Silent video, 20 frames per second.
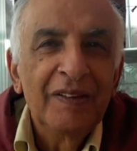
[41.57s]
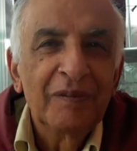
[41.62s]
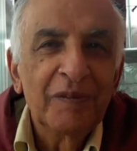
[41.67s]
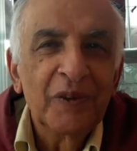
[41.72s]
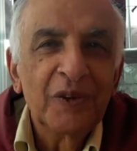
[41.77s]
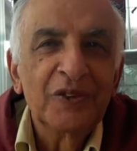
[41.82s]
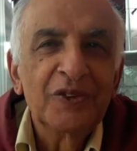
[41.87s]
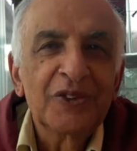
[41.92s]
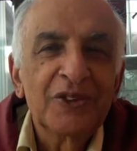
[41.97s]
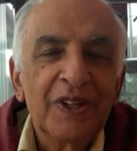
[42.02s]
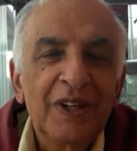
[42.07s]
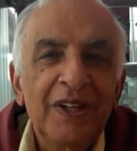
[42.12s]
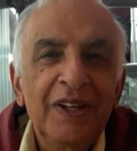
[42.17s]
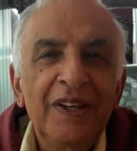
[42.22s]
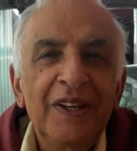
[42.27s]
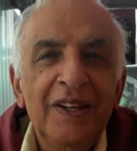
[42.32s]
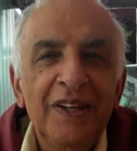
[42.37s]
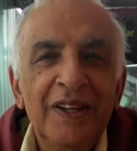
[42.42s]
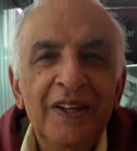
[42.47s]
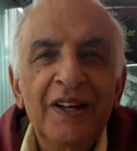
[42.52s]
put
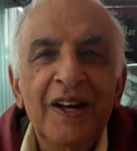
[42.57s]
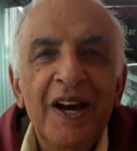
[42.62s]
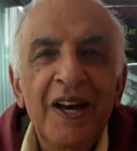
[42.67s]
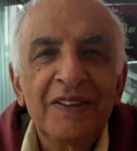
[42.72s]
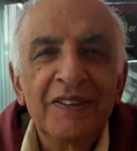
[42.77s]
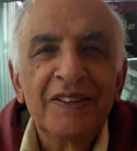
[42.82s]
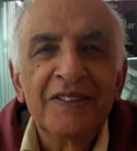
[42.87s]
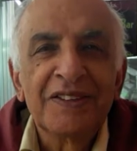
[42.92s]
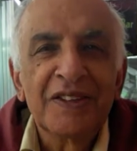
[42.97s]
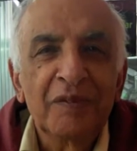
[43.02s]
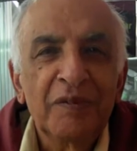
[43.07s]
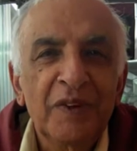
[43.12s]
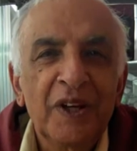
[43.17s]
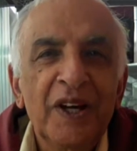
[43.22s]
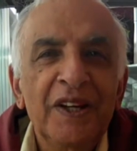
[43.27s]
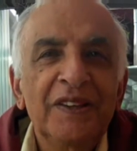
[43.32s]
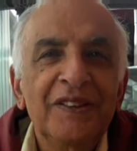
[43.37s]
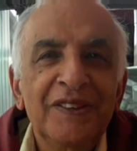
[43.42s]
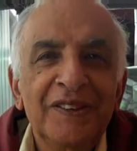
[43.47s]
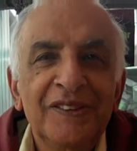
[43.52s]
in as a
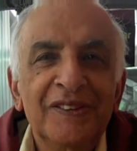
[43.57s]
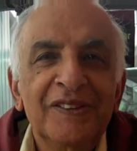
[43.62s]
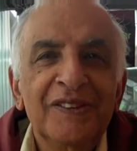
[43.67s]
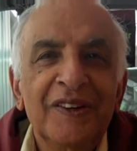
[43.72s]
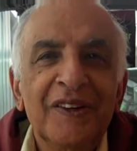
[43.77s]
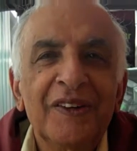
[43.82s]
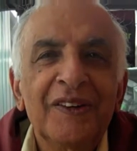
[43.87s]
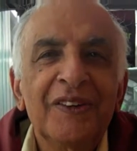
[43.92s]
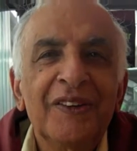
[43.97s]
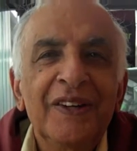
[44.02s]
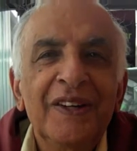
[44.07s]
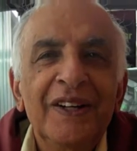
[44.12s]
supply teacher